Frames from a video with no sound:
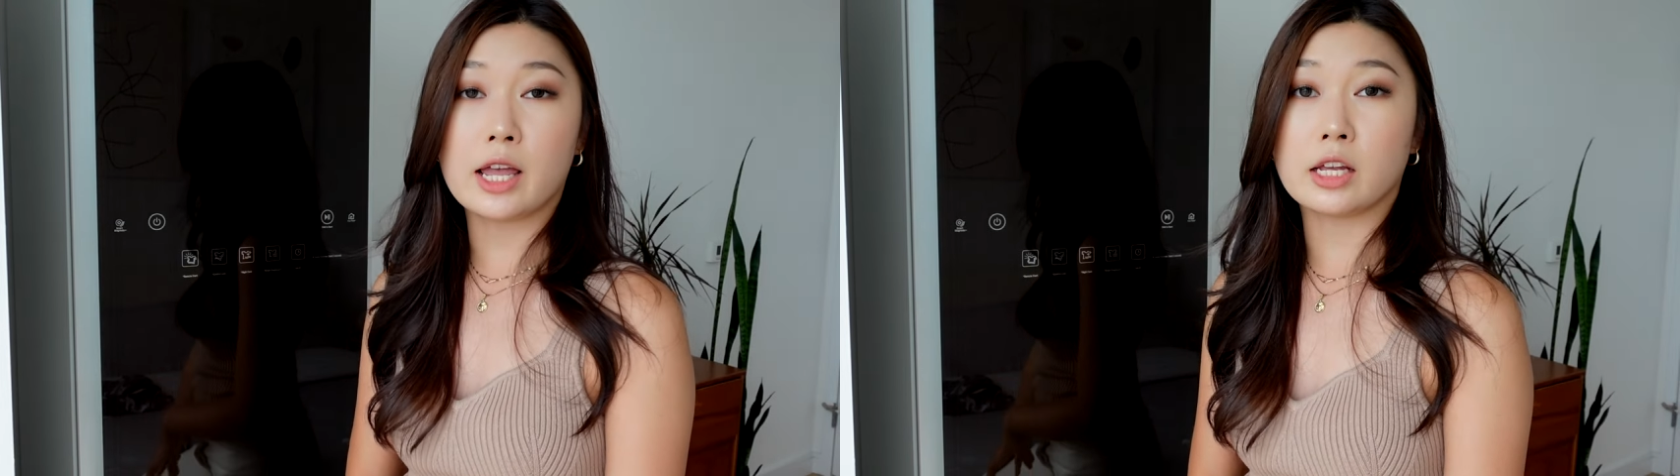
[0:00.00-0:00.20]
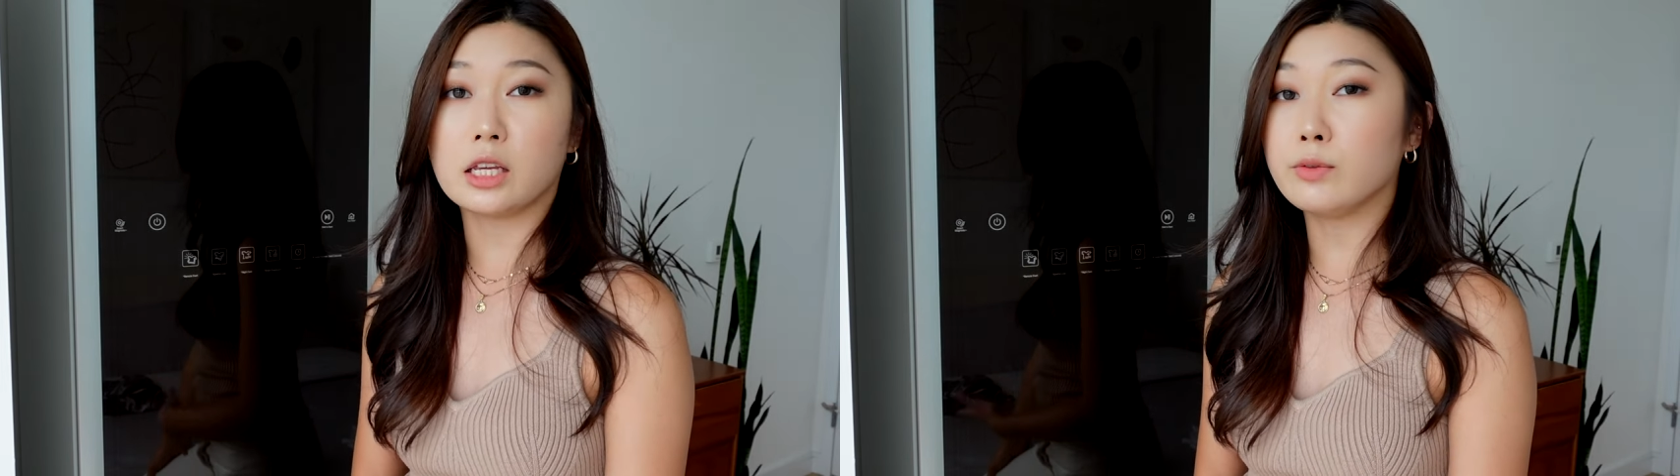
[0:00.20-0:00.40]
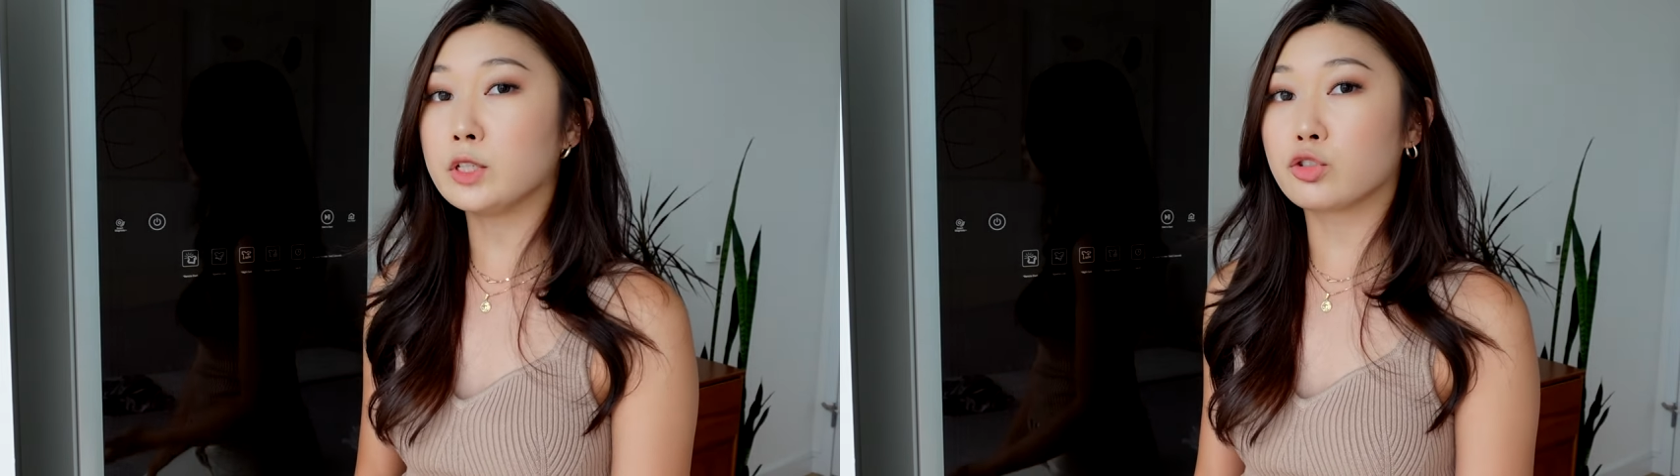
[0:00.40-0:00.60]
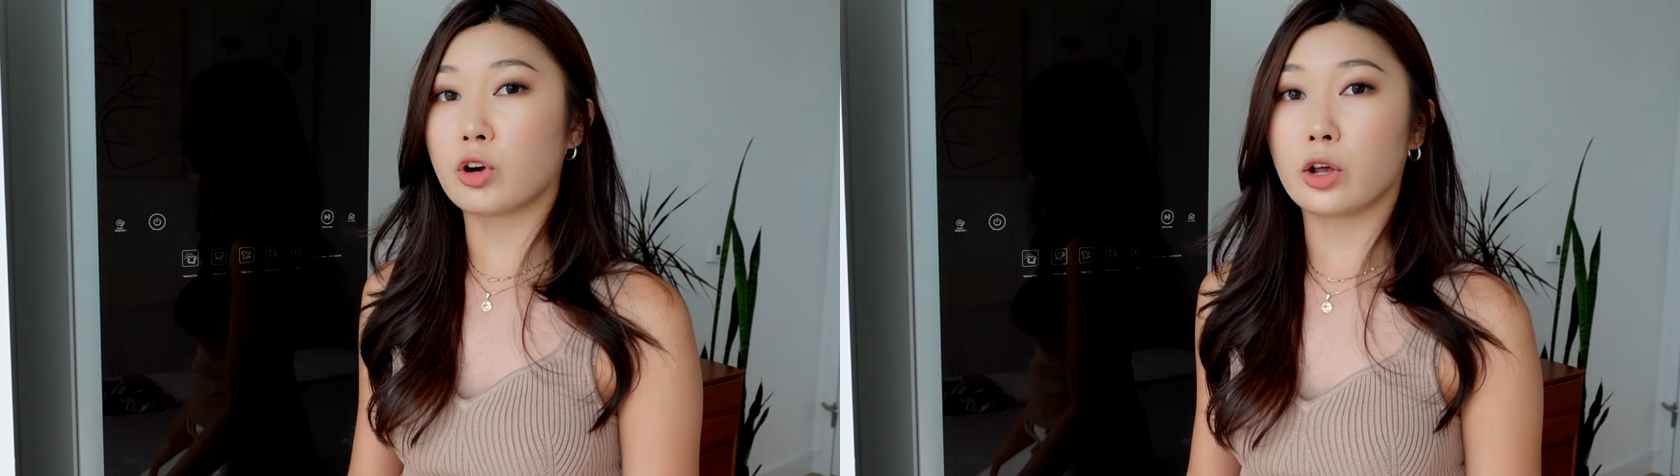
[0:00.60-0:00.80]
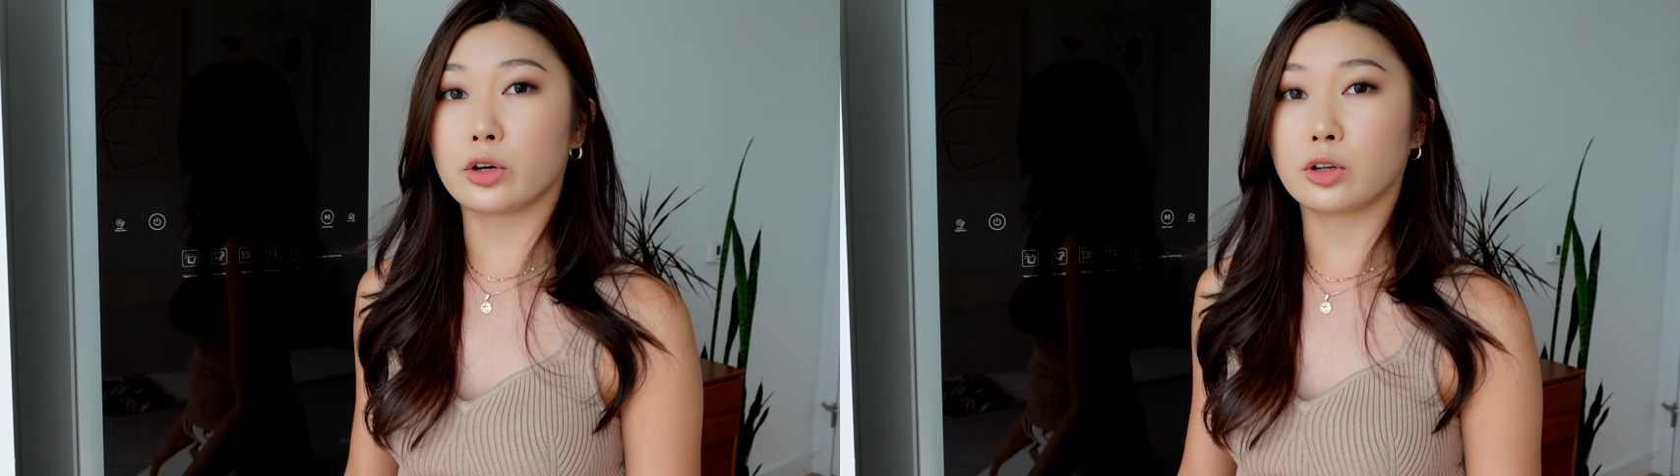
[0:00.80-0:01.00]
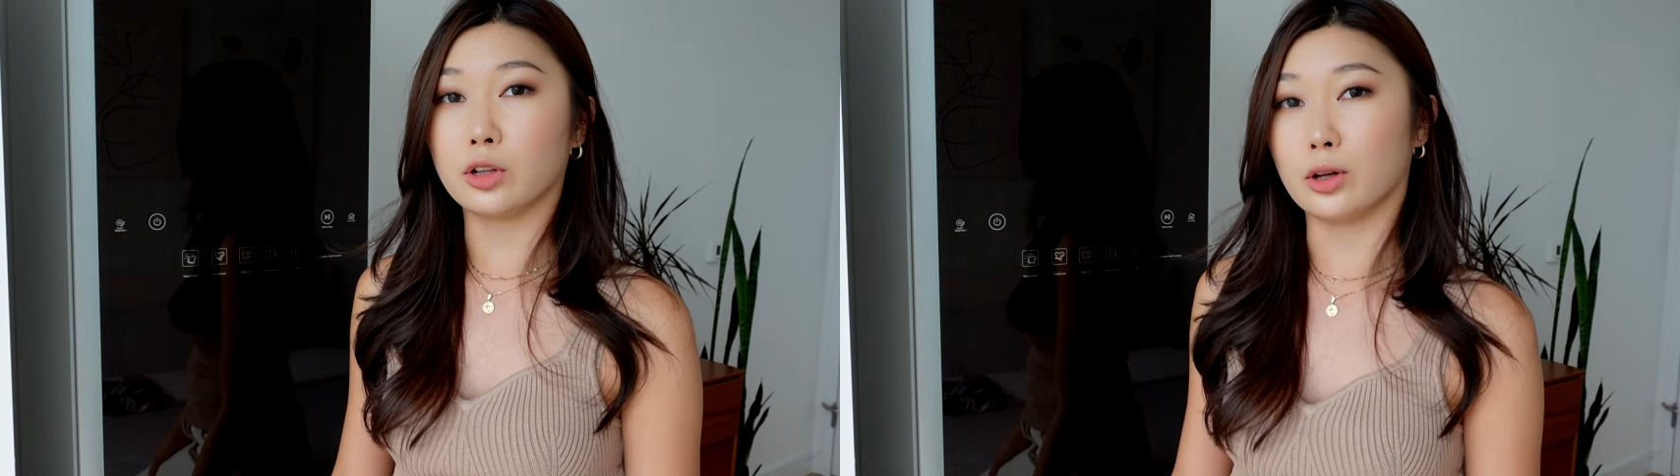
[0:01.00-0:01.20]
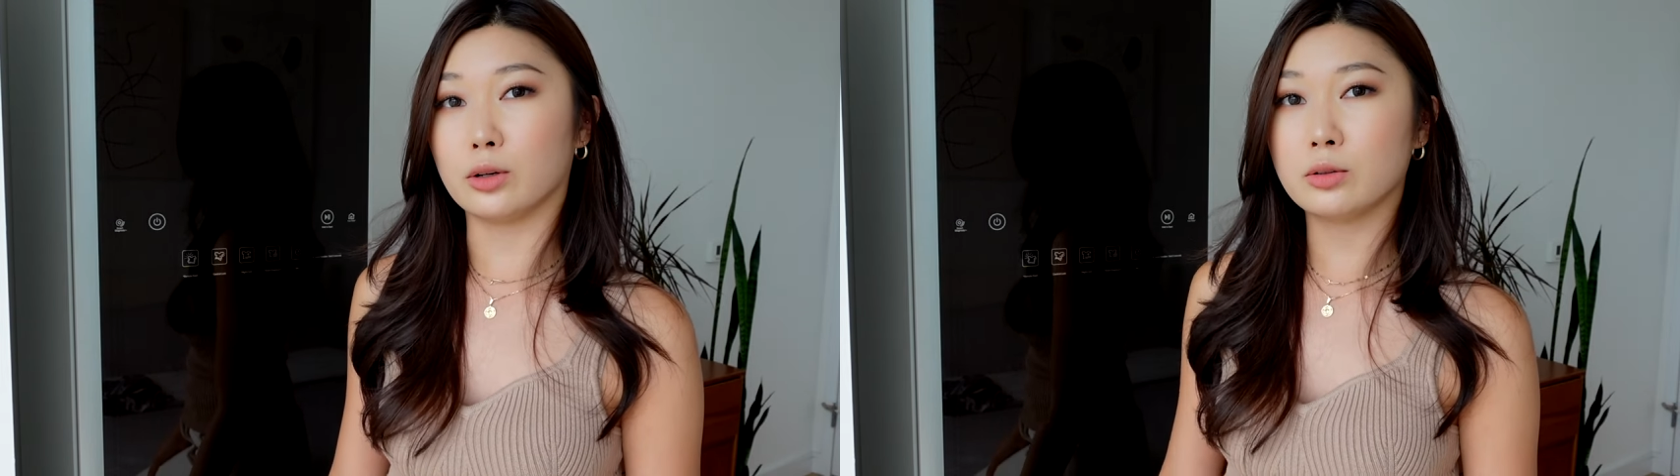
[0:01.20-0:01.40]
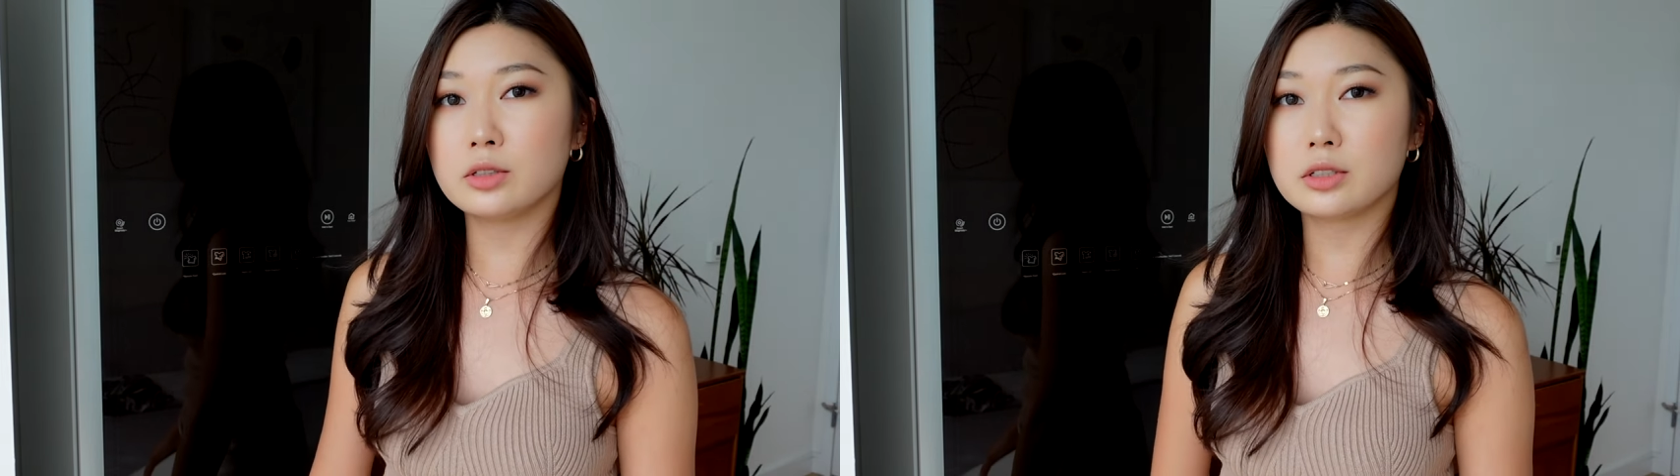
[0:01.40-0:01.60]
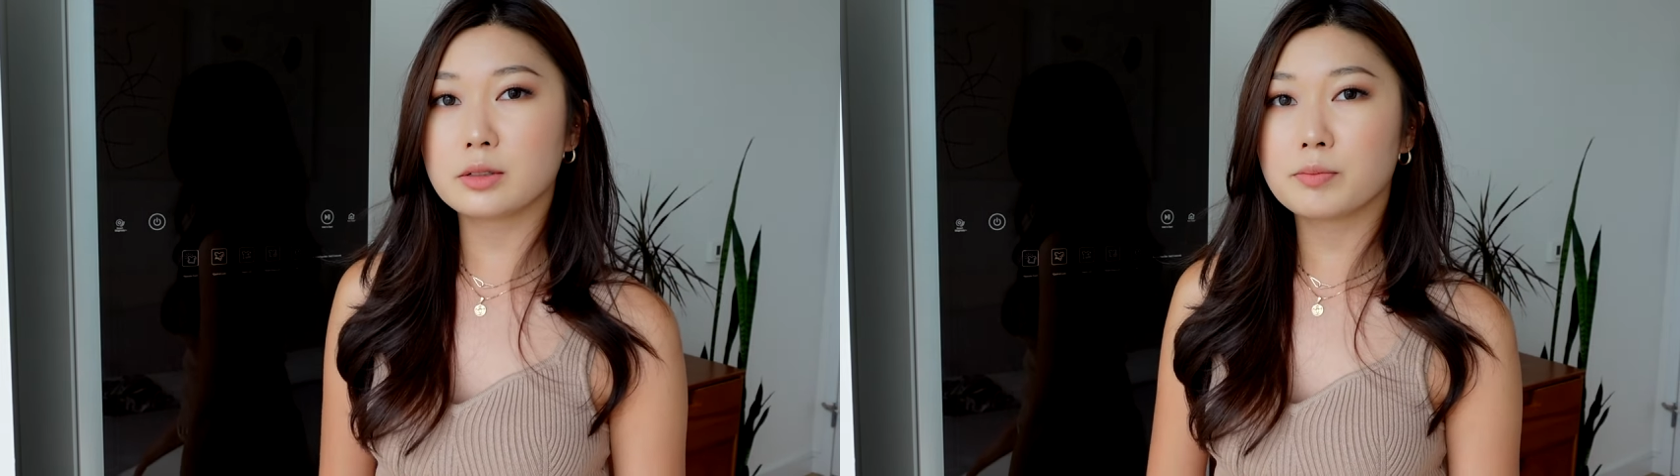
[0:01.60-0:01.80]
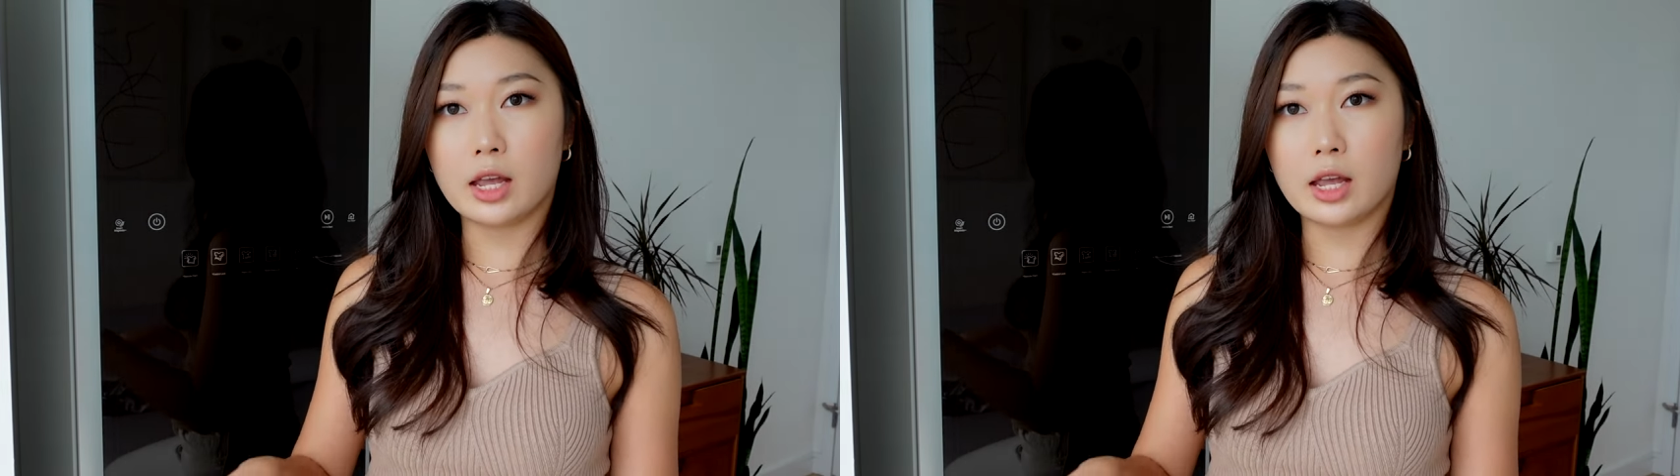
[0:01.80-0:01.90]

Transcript: and even dry your clothes.